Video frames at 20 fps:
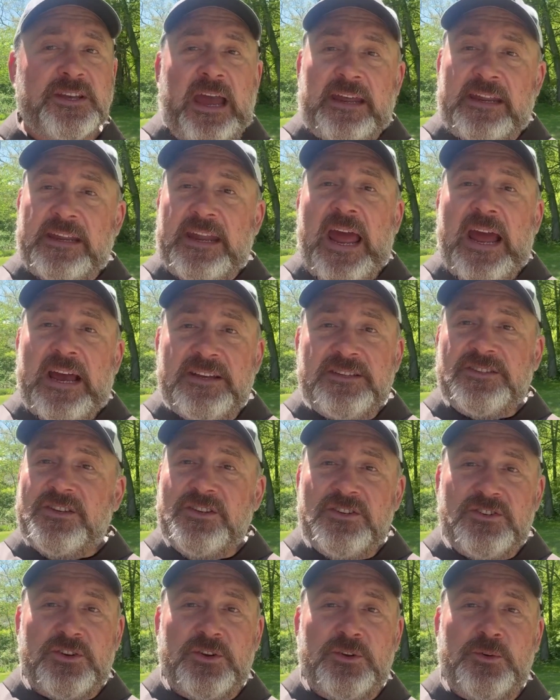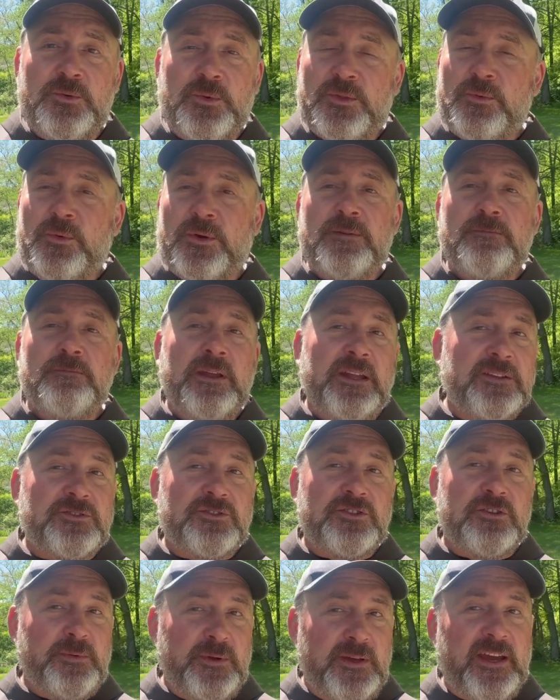And it has to do with what it means
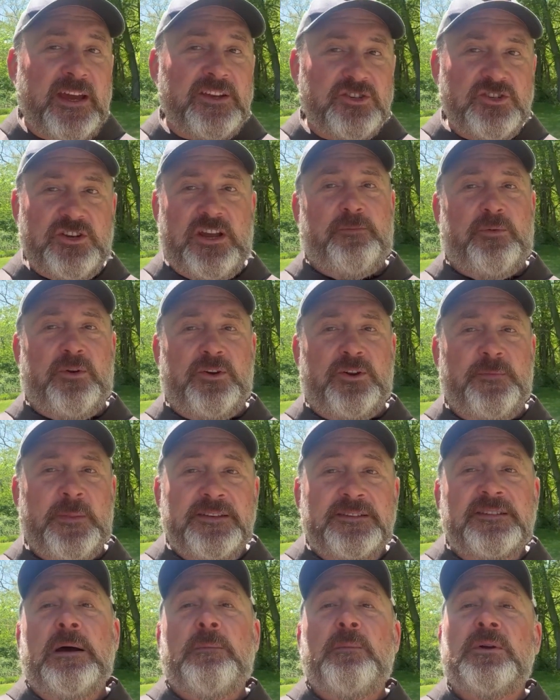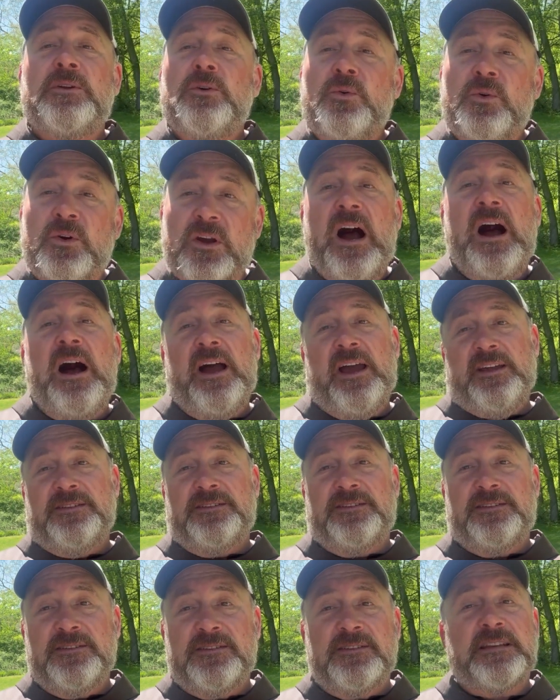to be a shepherd, someone who guides,
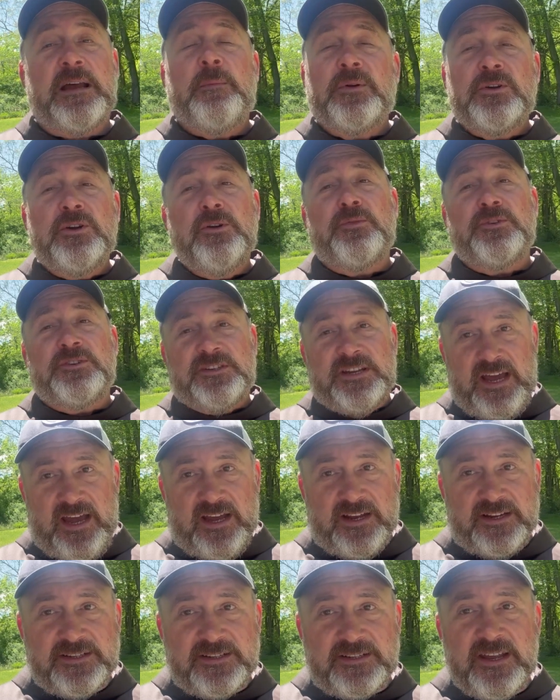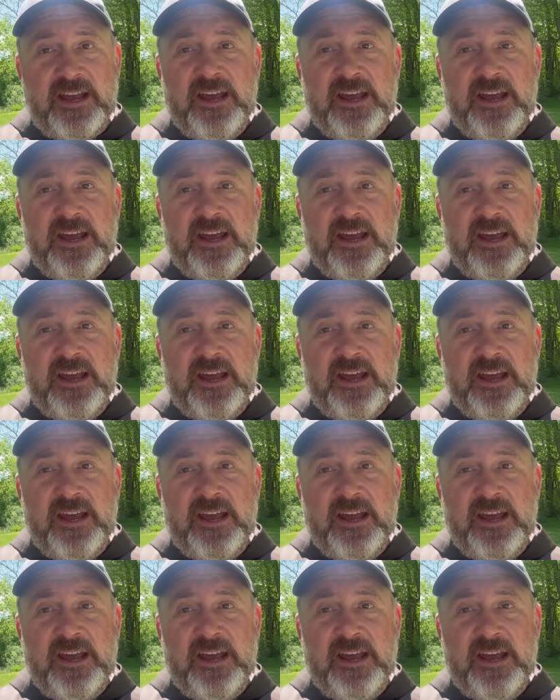someone who protects,